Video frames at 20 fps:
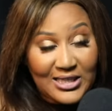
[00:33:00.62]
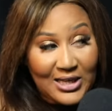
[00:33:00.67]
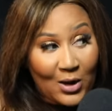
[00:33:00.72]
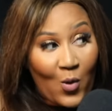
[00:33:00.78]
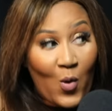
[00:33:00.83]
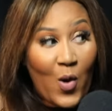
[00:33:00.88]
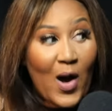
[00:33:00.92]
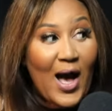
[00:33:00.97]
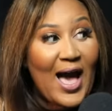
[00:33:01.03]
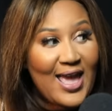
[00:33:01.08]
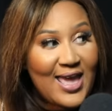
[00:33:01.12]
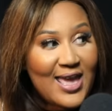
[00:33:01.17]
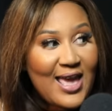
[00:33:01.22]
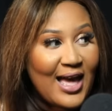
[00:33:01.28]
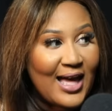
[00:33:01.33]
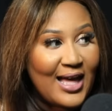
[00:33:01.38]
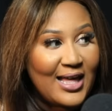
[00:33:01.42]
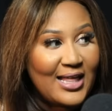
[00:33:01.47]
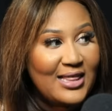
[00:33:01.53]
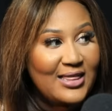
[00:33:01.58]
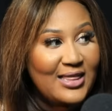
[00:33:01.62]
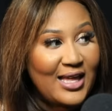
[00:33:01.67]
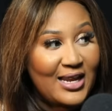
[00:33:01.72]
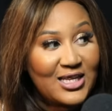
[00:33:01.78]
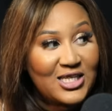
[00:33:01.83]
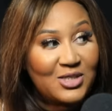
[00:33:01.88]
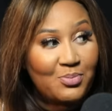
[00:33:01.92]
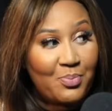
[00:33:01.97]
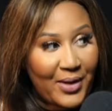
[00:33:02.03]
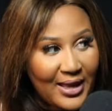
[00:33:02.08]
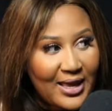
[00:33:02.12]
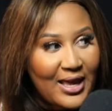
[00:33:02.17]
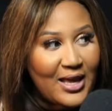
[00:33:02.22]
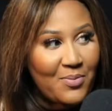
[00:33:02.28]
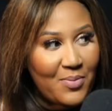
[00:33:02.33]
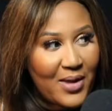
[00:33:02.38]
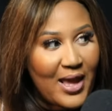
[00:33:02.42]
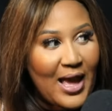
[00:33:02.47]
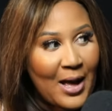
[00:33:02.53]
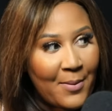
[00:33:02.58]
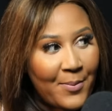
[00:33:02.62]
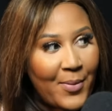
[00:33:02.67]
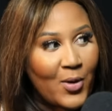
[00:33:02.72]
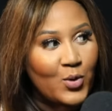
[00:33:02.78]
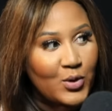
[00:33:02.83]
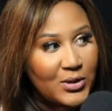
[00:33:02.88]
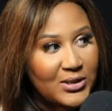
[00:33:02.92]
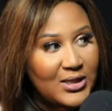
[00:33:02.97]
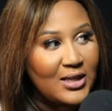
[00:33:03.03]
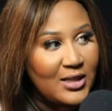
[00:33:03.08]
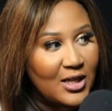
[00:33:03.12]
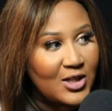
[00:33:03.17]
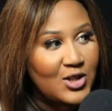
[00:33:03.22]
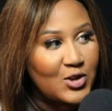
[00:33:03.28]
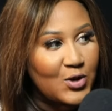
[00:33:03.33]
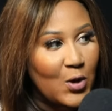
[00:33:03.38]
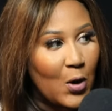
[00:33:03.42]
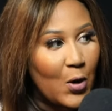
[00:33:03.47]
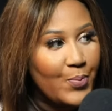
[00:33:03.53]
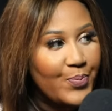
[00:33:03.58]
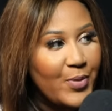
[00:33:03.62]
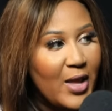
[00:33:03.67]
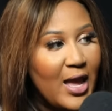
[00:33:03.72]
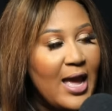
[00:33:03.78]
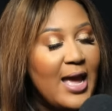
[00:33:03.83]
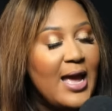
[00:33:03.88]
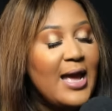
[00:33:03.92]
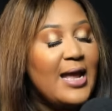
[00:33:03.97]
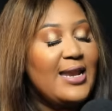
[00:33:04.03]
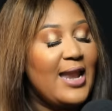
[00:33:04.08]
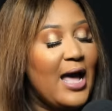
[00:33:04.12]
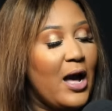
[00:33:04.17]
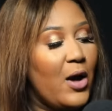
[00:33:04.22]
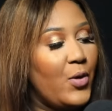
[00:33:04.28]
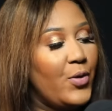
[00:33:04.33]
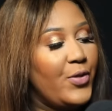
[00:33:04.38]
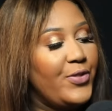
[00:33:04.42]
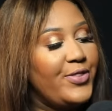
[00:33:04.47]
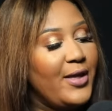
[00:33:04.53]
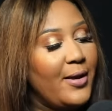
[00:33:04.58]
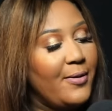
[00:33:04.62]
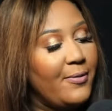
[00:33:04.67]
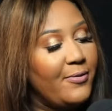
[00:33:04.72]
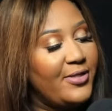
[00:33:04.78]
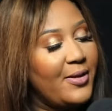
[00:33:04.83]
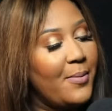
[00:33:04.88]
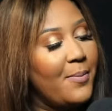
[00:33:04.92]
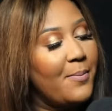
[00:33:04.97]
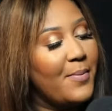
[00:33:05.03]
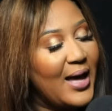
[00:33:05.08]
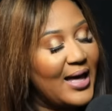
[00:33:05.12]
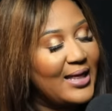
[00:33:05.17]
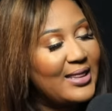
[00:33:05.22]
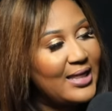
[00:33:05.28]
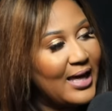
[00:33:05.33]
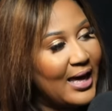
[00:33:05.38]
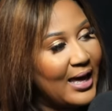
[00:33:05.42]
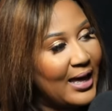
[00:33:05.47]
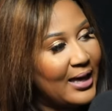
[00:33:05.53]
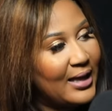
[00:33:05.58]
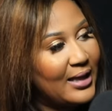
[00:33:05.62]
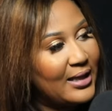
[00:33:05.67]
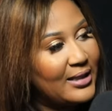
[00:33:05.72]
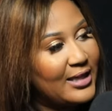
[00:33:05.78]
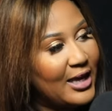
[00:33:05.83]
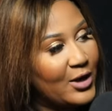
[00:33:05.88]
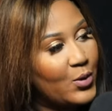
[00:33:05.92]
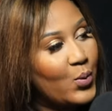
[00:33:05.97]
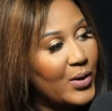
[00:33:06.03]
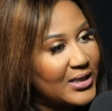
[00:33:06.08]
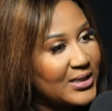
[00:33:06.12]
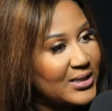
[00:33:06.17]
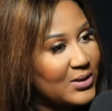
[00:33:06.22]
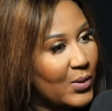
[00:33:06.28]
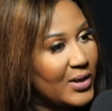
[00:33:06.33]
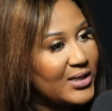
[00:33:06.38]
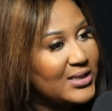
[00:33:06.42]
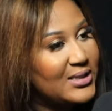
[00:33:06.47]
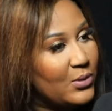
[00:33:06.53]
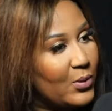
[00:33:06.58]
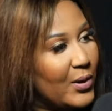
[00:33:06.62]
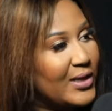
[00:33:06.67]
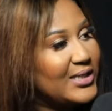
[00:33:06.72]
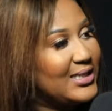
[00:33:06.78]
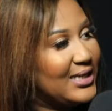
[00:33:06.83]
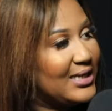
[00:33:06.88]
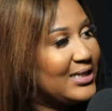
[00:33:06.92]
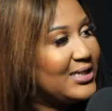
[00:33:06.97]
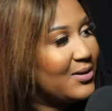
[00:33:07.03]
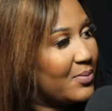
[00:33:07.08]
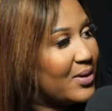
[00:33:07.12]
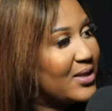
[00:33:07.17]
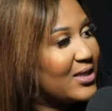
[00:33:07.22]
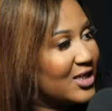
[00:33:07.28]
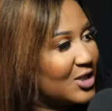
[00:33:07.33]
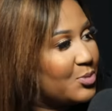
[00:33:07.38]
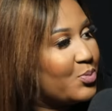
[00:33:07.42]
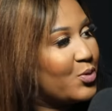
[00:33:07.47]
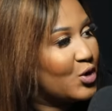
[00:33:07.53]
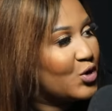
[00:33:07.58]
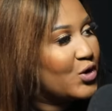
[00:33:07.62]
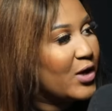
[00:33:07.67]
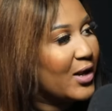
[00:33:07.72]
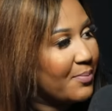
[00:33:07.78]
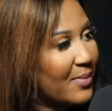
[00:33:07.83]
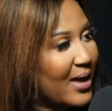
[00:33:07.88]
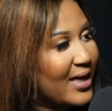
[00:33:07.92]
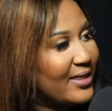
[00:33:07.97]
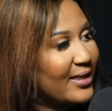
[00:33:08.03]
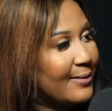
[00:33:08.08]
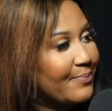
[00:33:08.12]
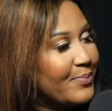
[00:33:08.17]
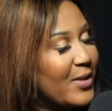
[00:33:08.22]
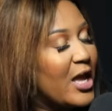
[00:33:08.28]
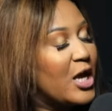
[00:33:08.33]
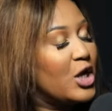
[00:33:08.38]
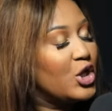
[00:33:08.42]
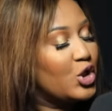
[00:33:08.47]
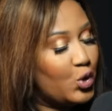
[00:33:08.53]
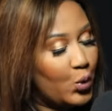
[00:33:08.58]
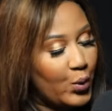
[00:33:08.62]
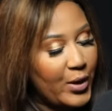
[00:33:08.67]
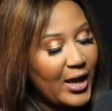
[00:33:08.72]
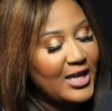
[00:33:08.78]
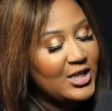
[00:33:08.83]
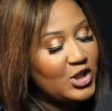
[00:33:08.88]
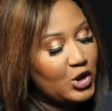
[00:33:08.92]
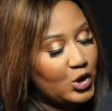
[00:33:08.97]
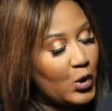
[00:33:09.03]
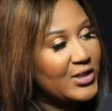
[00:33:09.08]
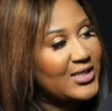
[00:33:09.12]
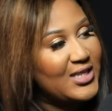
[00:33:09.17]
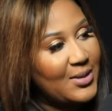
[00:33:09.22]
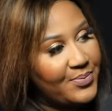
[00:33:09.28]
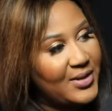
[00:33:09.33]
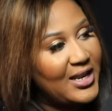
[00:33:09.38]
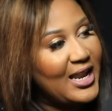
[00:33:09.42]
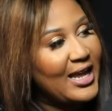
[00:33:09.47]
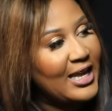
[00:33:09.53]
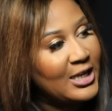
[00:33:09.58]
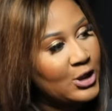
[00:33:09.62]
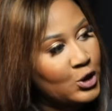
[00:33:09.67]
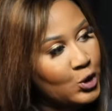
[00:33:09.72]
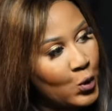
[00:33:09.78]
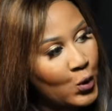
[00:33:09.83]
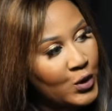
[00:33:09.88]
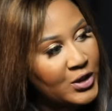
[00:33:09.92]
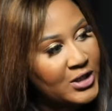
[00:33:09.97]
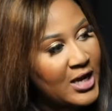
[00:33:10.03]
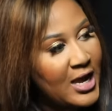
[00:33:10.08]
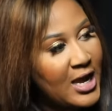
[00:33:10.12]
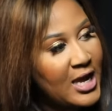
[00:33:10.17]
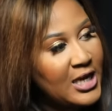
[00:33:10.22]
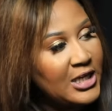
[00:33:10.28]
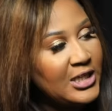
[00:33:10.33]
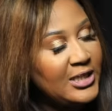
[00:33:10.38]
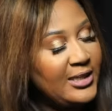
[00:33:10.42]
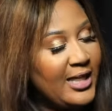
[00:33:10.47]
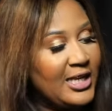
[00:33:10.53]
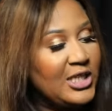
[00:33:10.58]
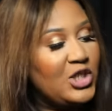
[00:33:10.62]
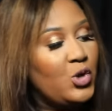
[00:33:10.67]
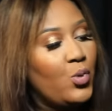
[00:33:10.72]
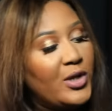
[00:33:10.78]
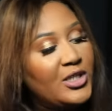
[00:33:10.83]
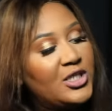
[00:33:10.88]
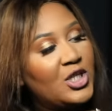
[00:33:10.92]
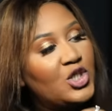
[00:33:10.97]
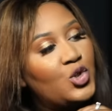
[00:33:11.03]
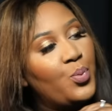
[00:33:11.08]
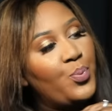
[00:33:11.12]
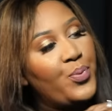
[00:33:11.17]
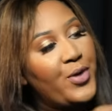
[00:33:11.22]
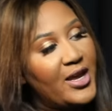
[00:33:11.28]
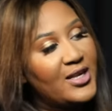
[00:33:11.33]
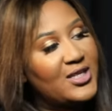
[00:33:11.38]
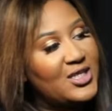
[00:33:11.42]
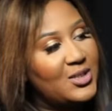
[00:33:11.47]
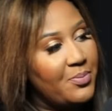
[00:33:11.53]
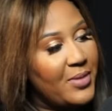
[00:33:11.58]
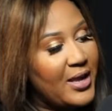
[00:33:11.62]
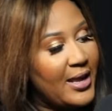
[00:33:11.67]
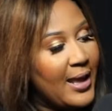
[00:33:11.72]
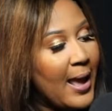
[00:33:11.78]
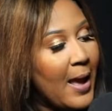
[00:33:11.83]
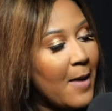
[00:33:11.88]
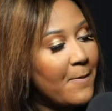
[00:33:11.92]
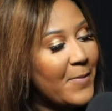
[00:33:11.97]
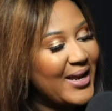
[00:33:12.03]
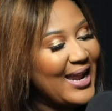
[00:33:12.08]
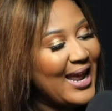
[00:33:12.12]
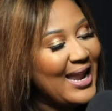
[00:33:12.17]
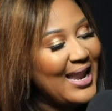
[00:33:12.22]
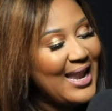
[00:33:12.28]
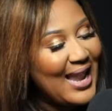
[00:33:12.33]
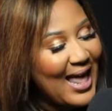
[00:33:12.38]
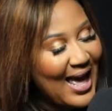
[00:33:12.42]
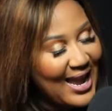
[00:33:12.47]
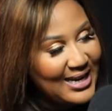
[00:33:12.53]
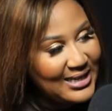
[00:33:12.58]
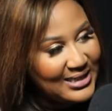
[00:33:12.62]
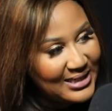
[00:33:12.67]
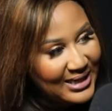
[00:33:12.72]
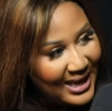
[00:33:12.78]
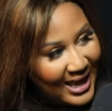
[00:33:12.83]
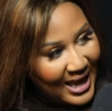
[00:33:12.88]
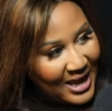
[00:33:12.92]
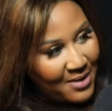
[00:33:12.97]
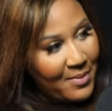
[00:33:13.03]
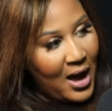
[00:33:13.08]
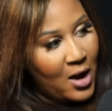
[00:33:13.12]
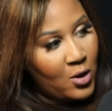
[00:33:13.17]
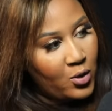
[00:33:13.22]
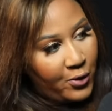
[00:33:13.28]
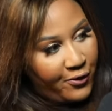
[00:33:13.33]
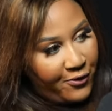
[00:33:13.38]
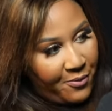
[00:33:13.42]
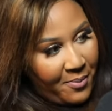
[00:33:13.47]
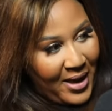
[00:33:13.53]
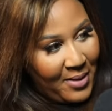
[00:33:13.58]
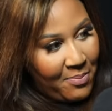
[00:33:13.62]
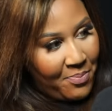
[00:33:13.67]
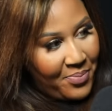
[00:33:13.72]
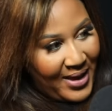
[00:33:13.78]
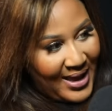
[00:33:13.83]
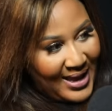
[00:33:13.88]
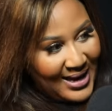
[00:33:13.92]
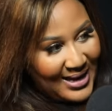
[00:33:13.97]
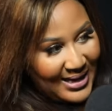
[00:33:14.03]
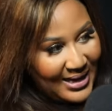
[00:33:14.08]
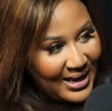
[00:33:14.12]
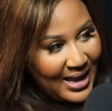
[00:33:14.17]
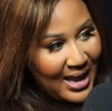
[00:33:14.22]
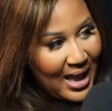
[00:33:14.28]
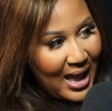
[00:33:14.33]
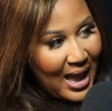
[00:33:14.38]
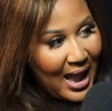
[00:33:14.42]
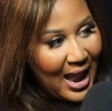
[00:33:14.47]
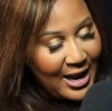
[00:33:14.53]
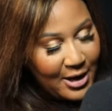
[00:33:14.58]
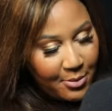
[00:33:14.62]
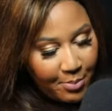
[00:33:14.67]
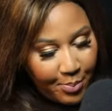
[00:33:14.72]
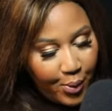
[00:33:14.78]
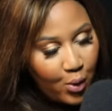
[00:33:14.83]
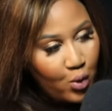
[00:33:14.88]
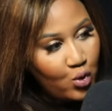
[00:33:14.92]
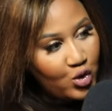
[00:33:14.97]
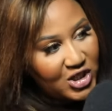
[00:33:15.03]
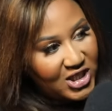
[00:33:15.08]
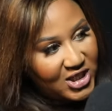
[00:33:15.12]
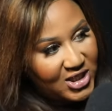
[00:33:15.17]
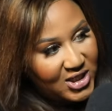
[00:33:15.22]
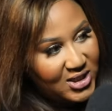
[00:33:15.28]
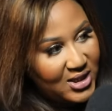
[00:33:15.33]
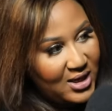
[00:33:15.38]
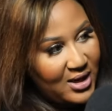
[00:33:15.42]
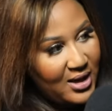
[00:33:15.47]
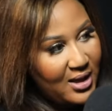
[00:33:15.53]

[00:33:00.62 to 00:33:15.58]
a choir that is backing me up. I will sing that song. Now, the mother that was leading me, the spiritual mother, took a sword, something like a sword. Then she wanted to pierce me, but a light came out of my belly and pushed